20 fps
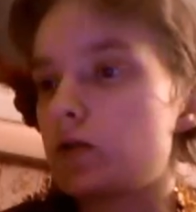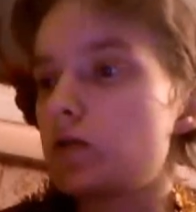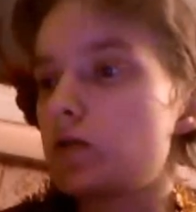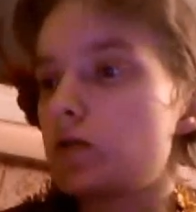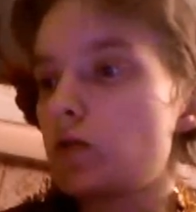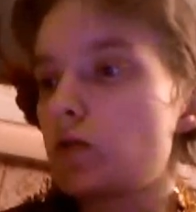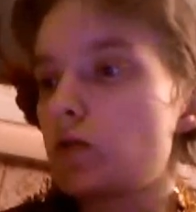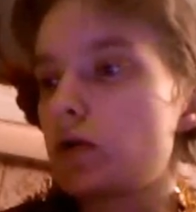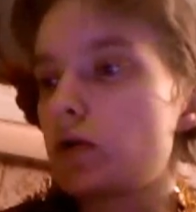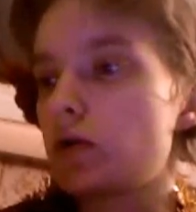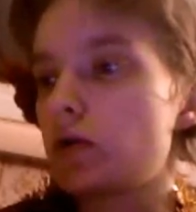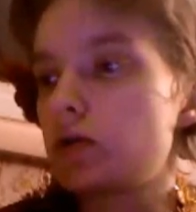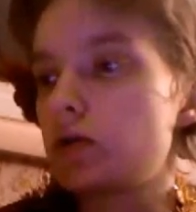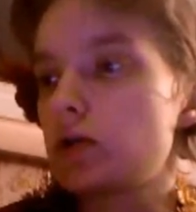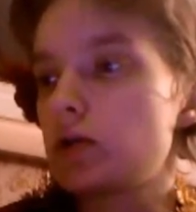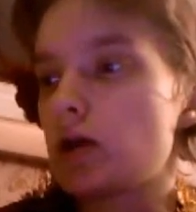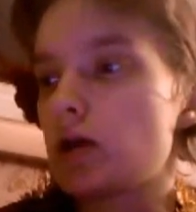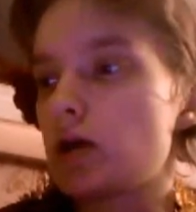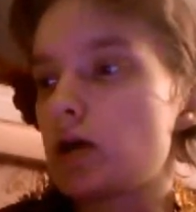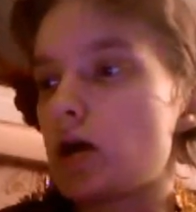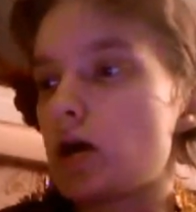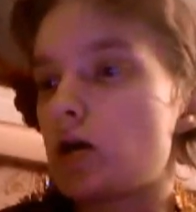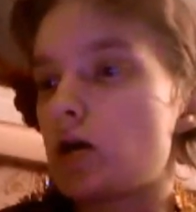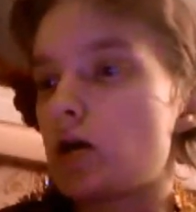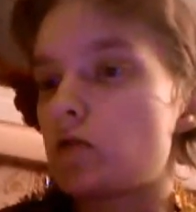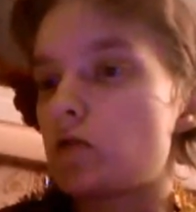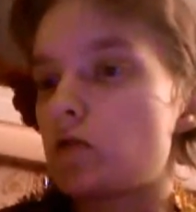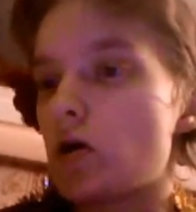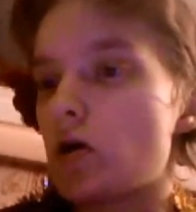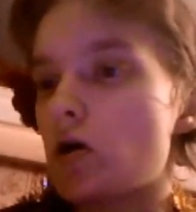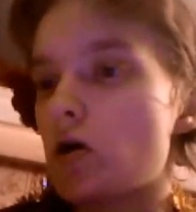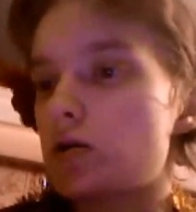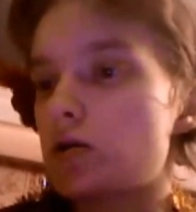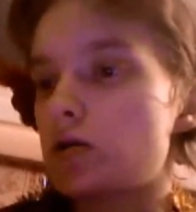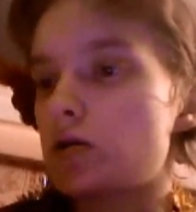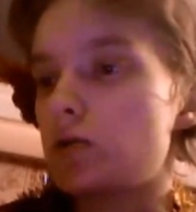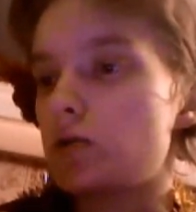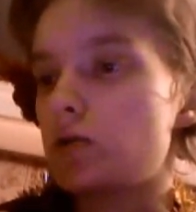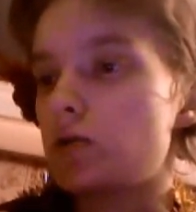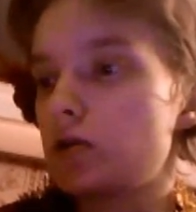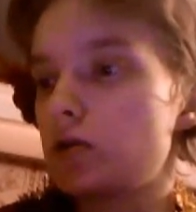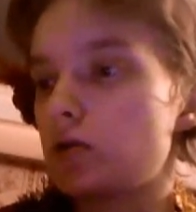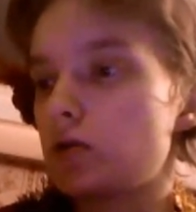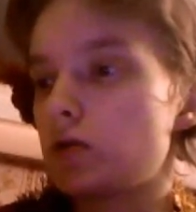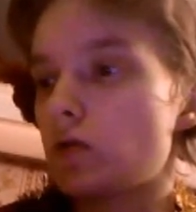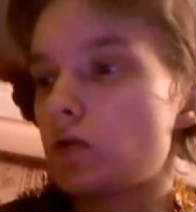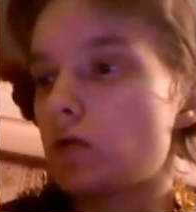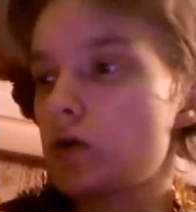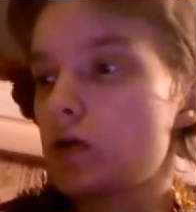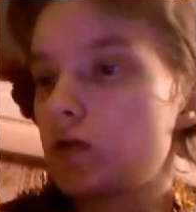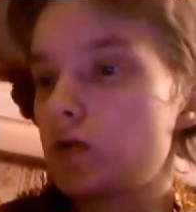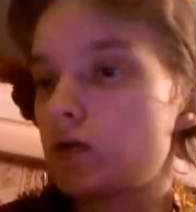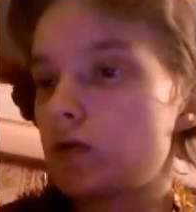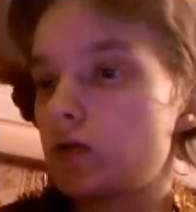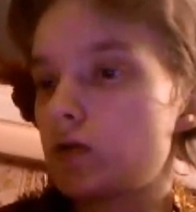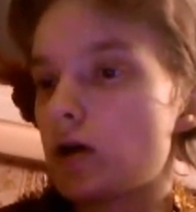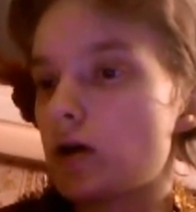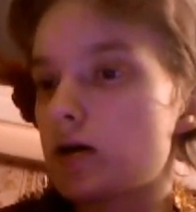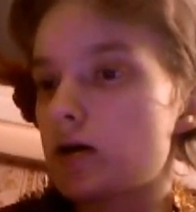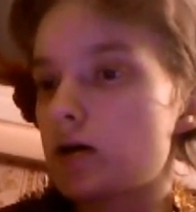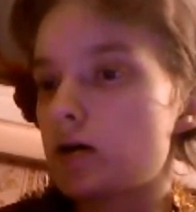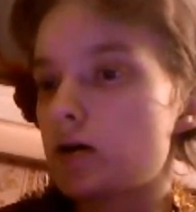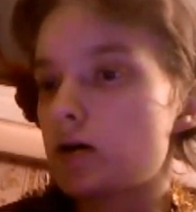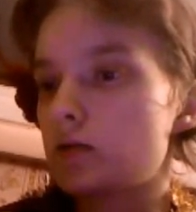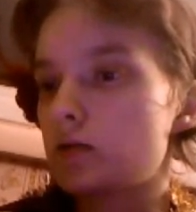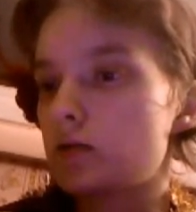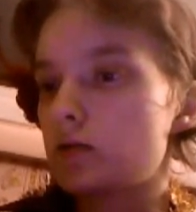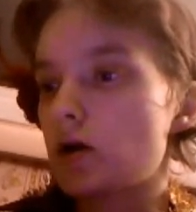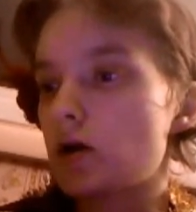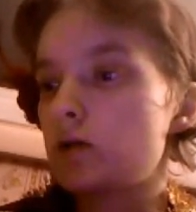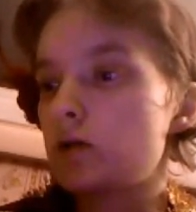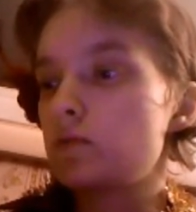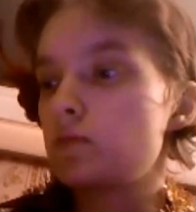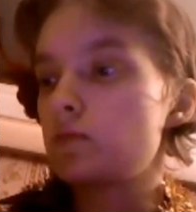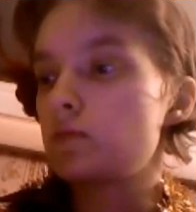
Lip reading: of questions I have regarding the Minnesota Orchestra lockout. I'd be